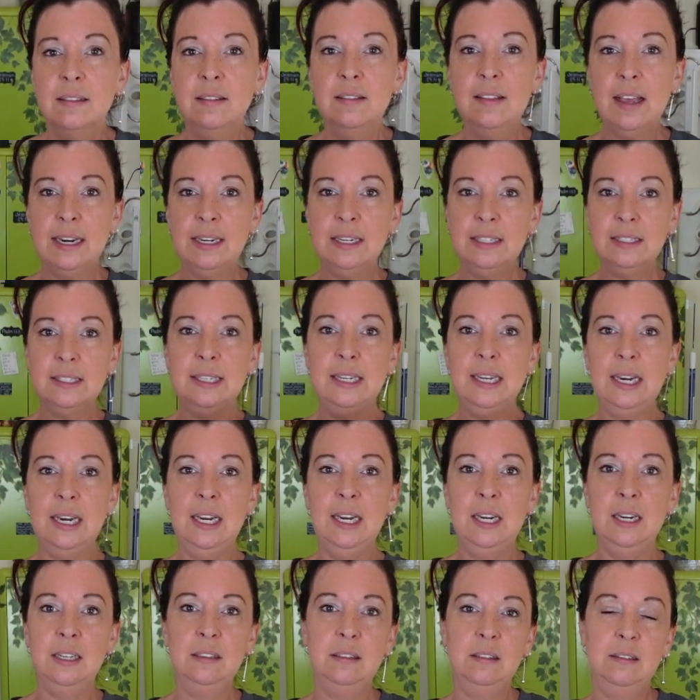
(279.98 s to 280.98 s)
then it's
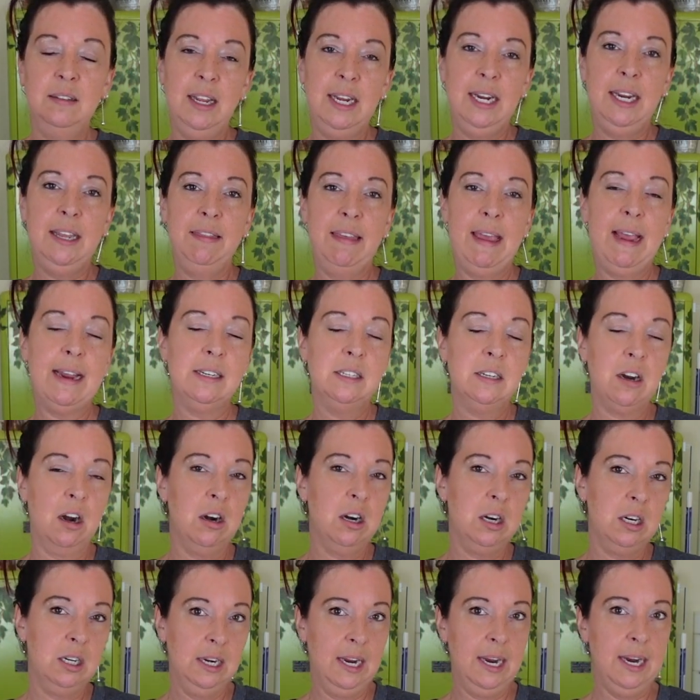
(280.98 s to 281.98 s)
getting like that
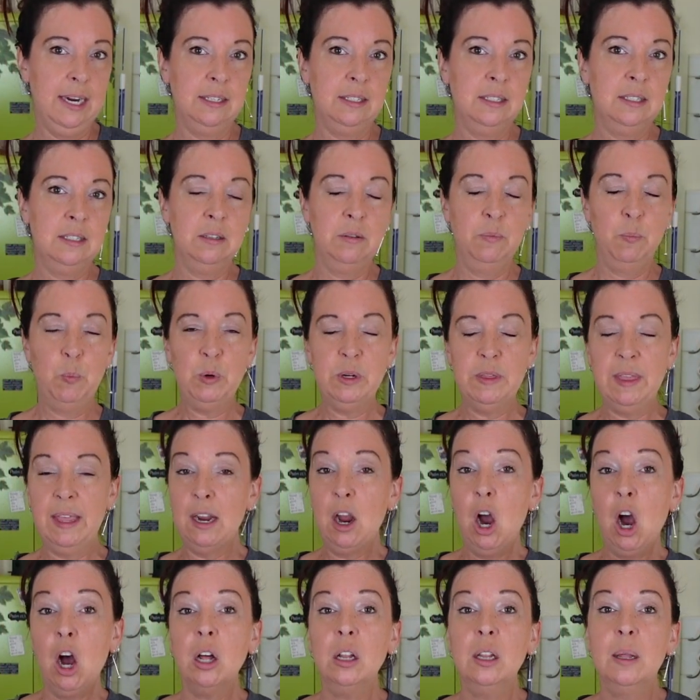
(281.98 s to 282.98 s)
darkness, what they
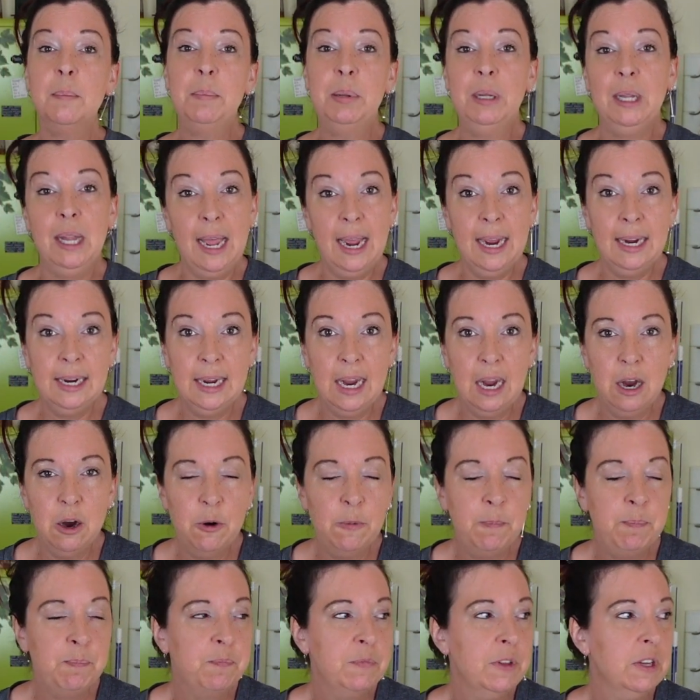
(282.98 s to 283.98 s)
call a
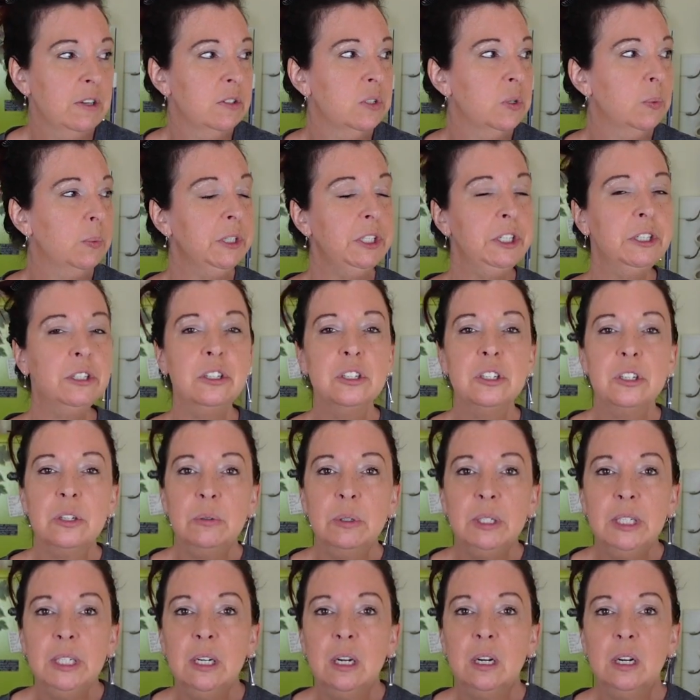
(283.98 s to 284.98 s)
blackout. So when you're
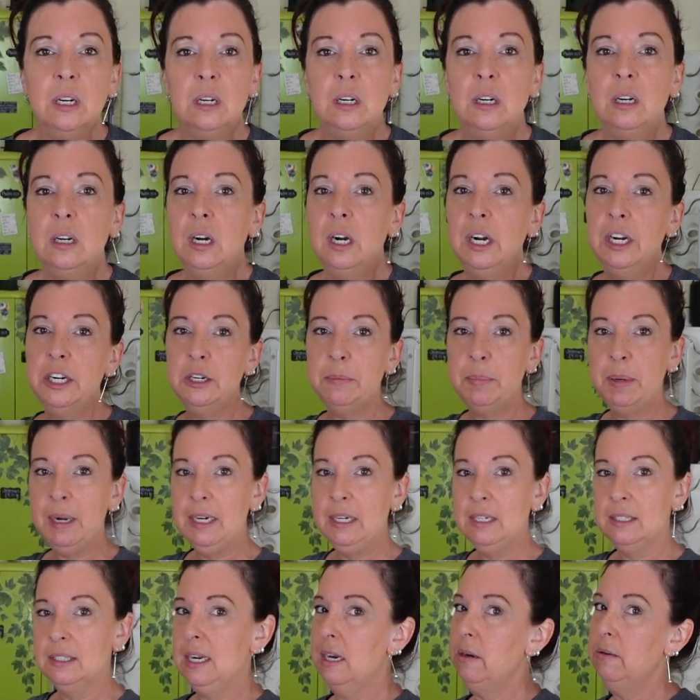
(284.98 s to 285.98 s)
doing a
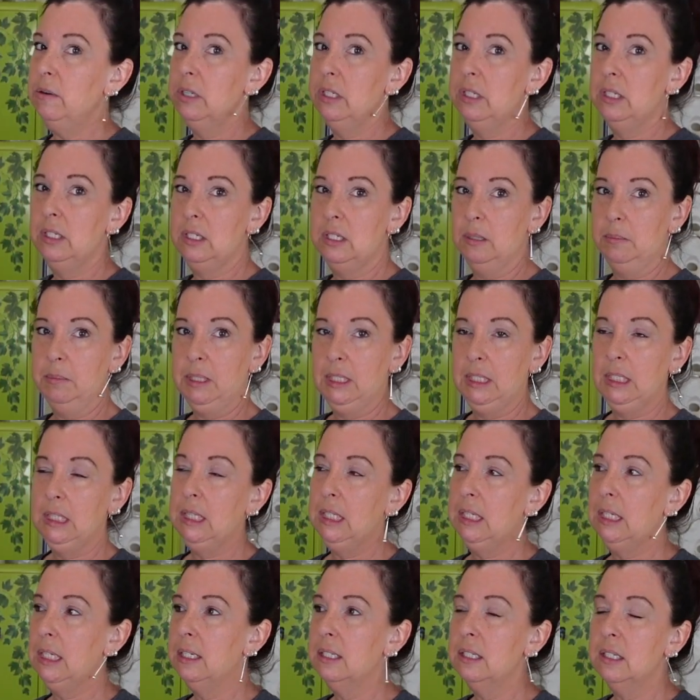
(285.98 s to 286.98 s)
hydroponic tower system like
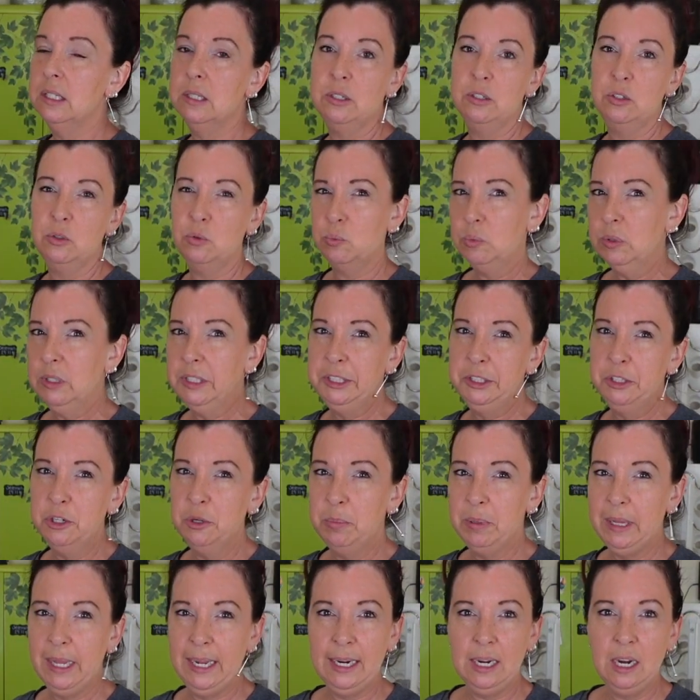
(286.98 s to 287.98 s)
this, there's really no
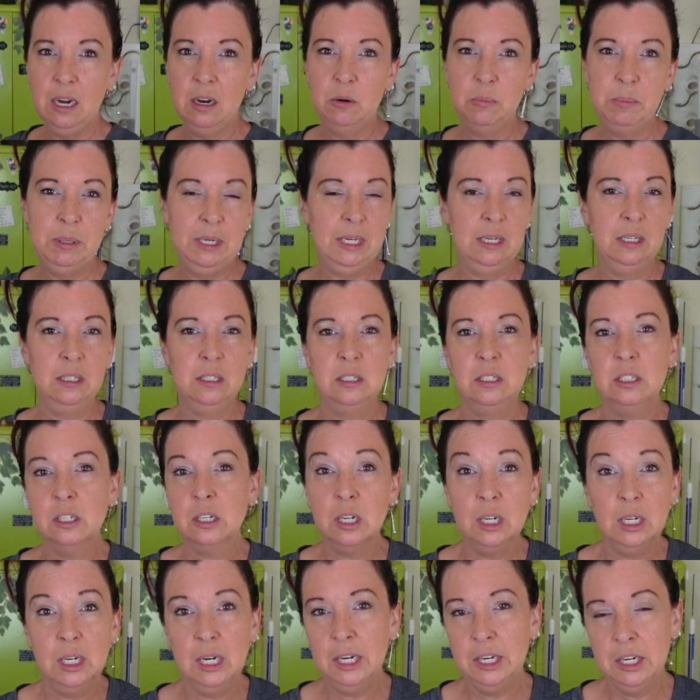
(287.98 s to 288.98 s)
blackout because you're
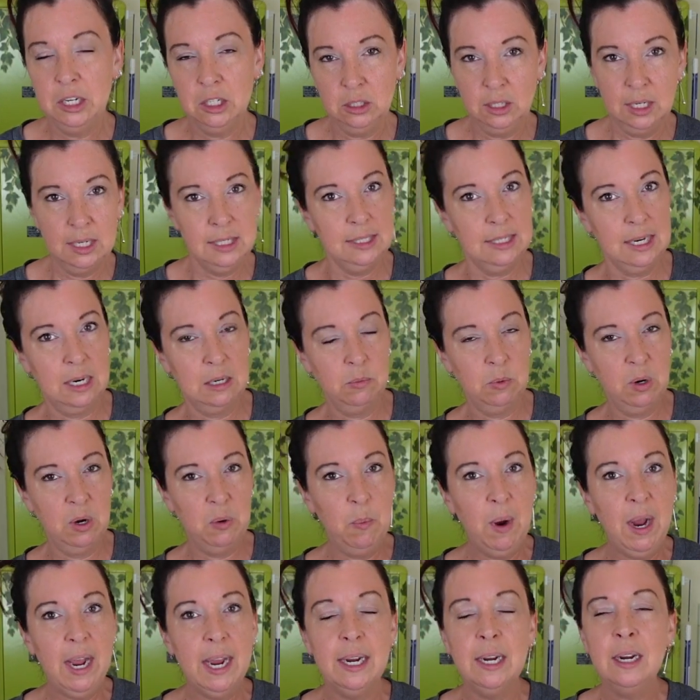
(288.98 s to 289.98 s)
gonna kick your lights on right
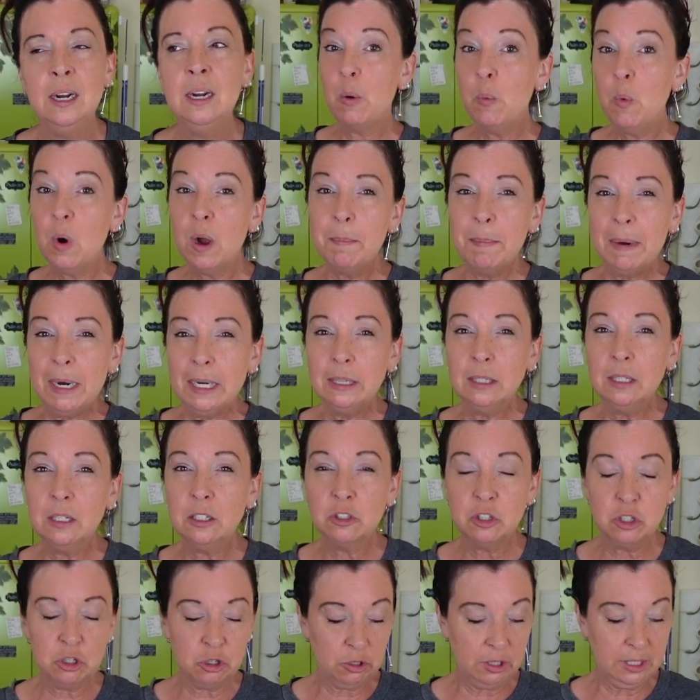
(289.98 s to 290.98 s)
away. But what my
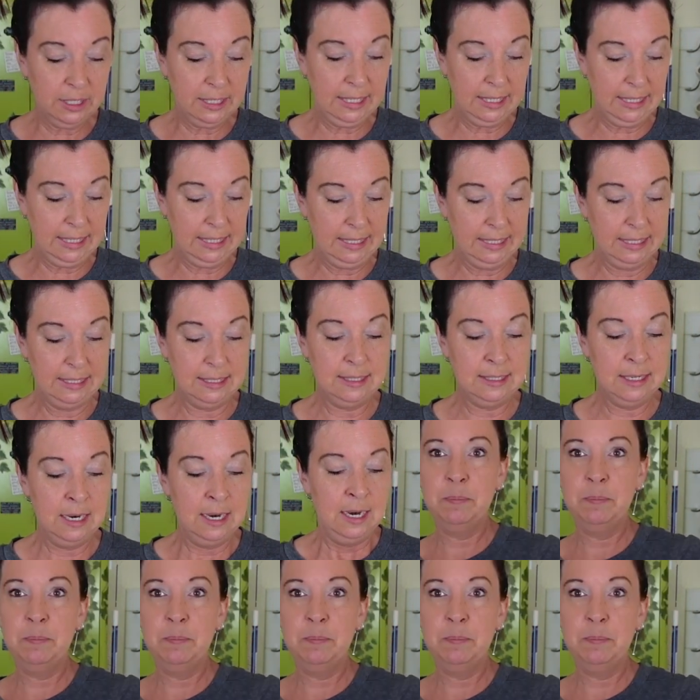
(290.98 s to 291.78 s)
little trick is,